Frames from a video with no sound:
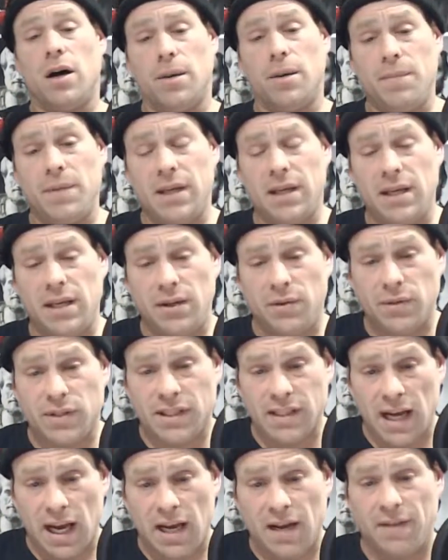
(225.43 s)
He was
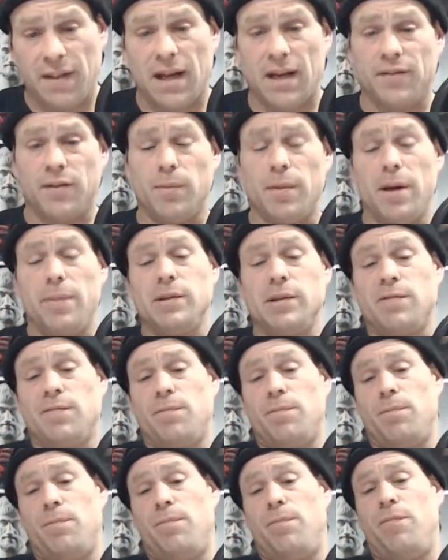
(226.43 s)
saying that if the
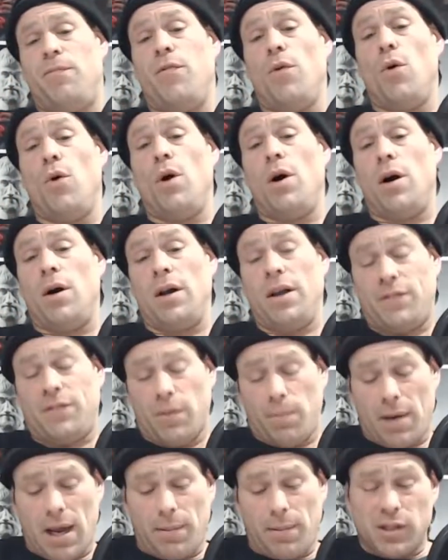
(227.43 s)

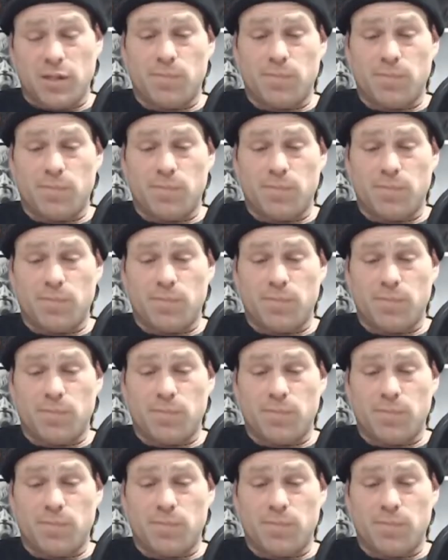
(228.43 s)
baby